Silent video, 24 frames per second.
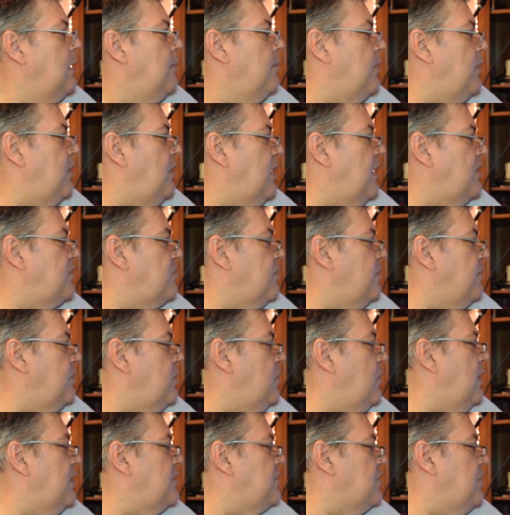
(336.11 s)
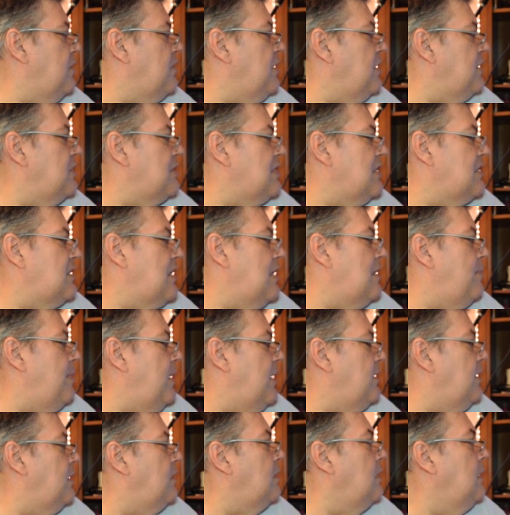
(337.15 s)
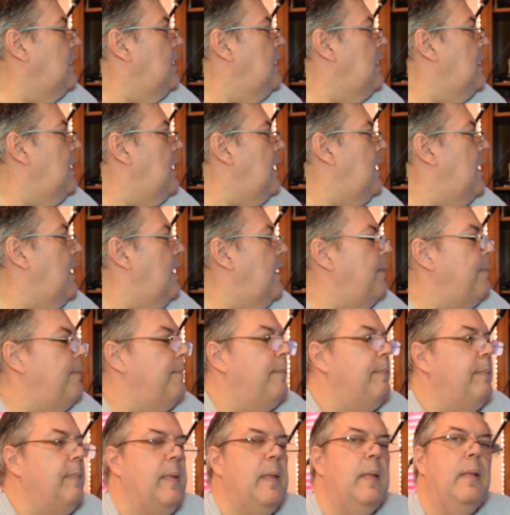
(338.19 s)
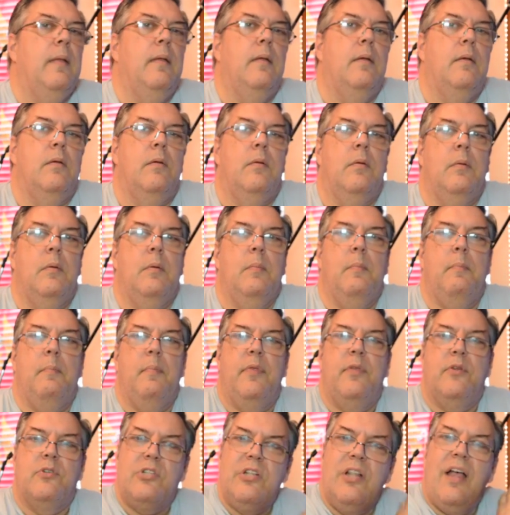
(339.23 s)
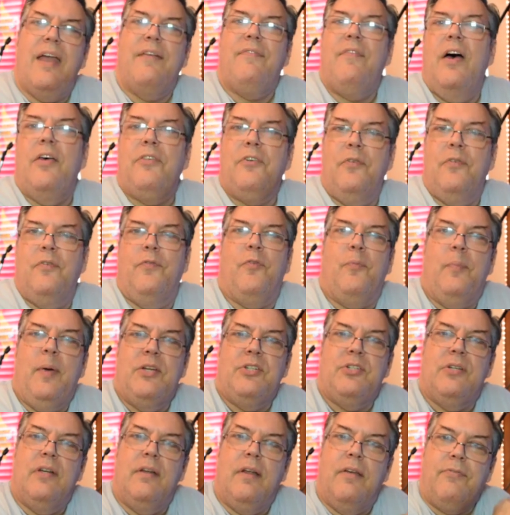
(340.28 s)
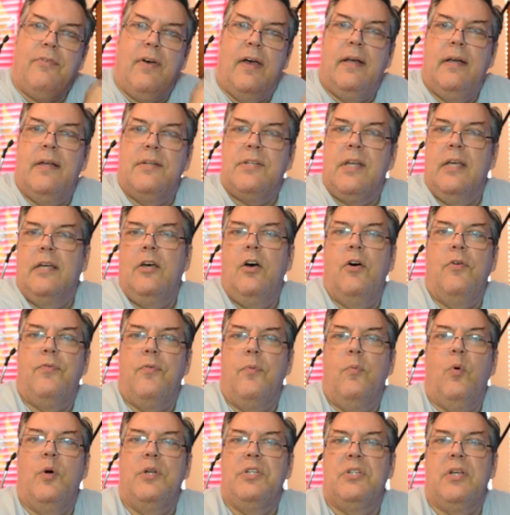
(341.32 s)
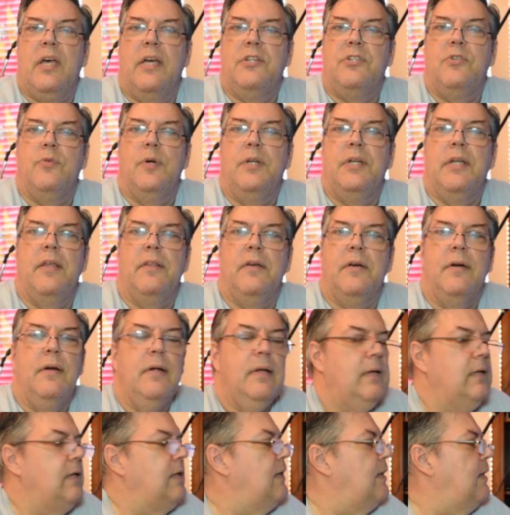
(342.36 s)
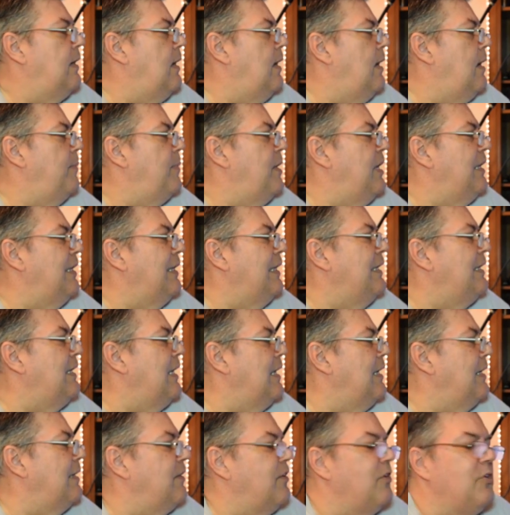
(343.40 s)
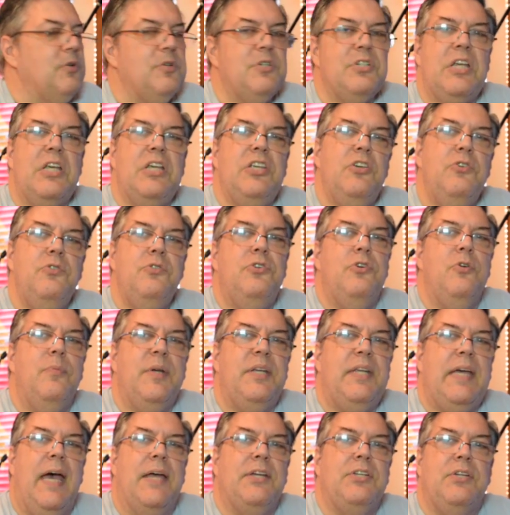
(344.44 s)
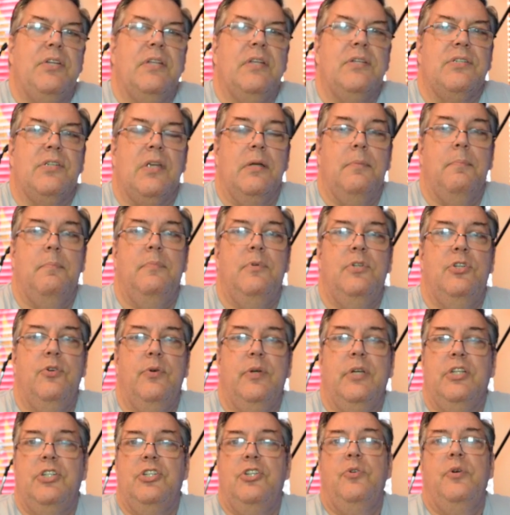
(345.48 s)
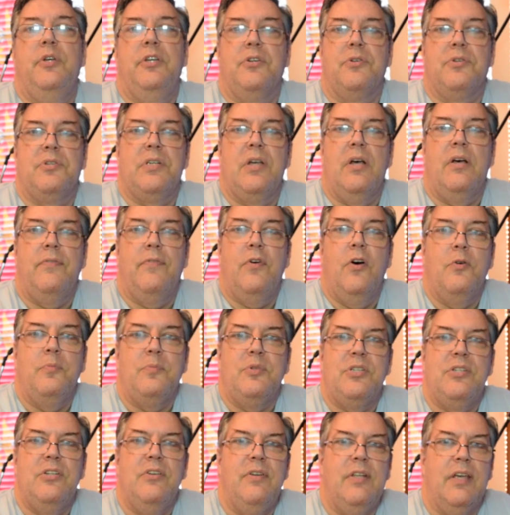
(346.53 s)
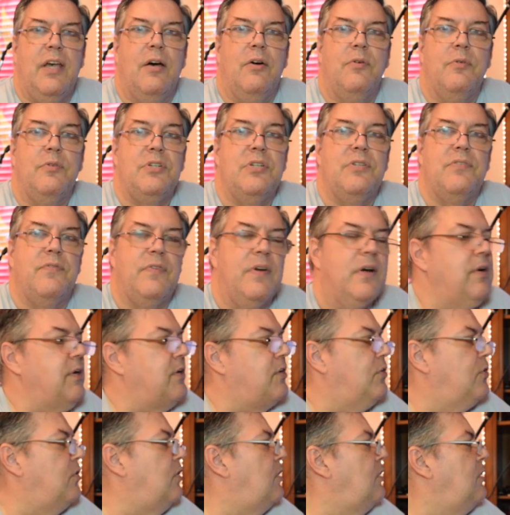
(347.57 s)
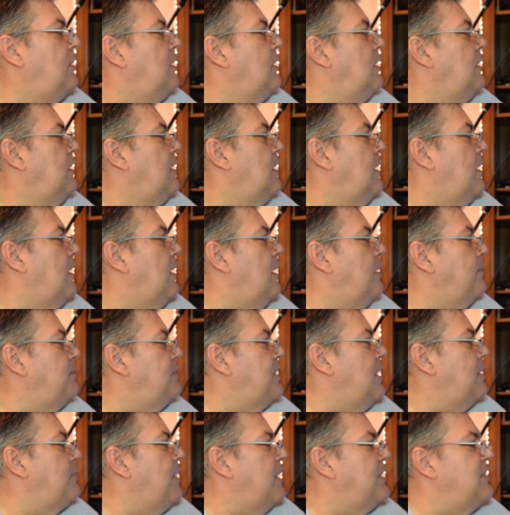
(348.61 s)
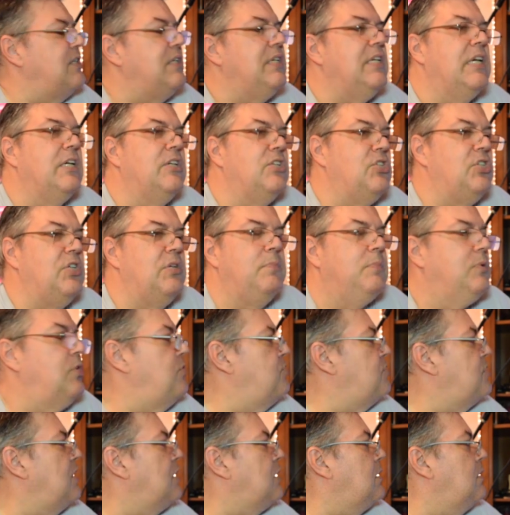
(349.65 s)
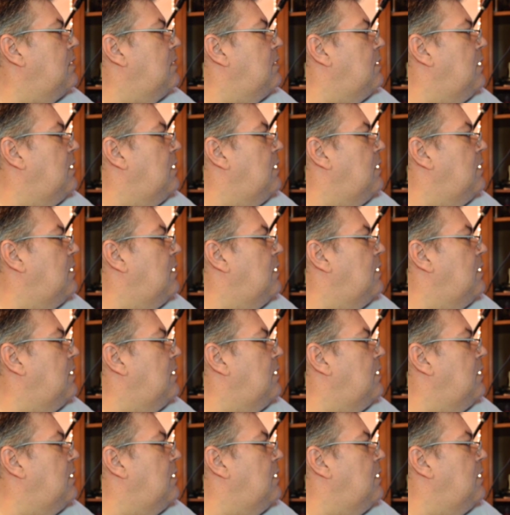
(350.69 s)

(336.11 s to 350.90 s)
Pretty nice review, has good things to say about it. There's a lot of other information that I find as I go from one site to another and linking. There's a YouTube attached to this on doing a do-it-yourself home studio, which is very cool, done by DNG Music.